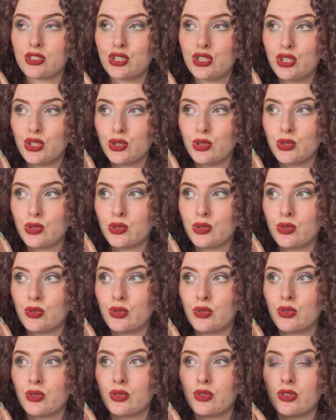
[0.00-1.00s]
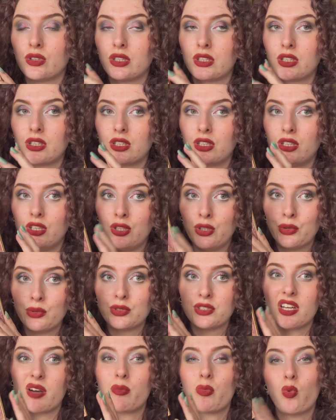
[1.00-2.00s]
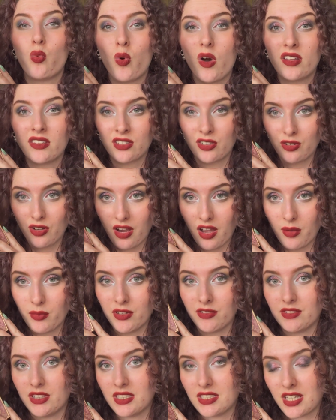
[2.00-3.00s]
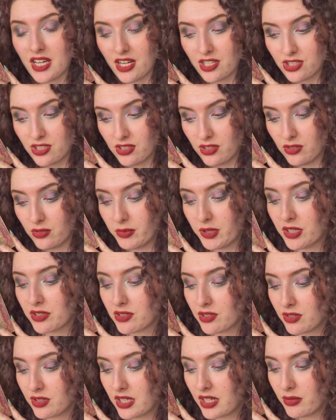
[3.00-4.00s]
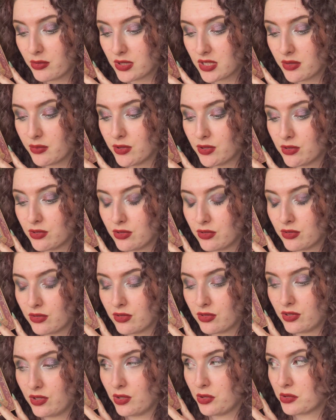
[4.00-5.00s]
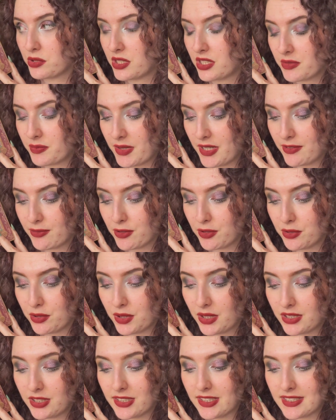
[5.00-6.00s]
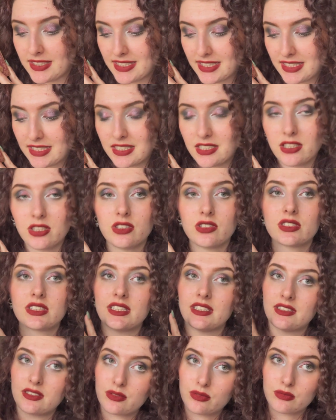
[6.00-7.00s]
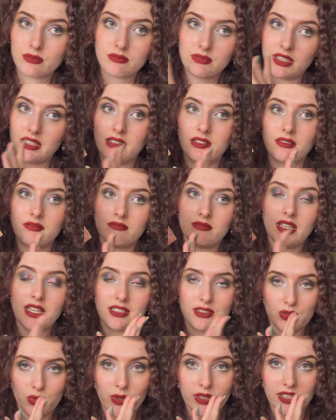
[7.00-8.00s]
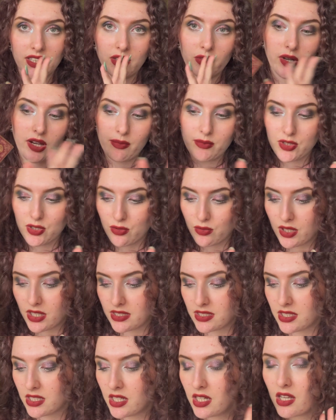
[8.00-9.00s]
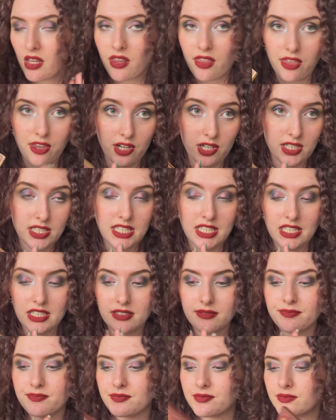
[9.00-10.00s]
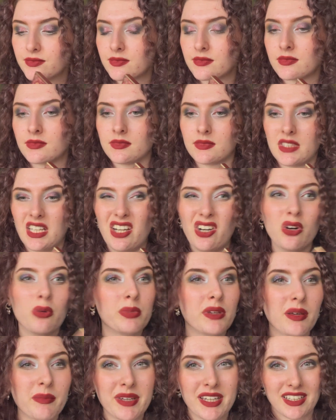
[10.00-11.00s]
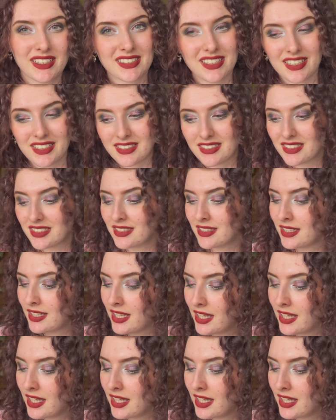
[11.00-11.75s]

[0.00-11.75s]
to use up 1 gram of this eyeshadow, because I was able to use this palette for 260 looks and it has 20 grams, so that's 13. I hope that makes sense.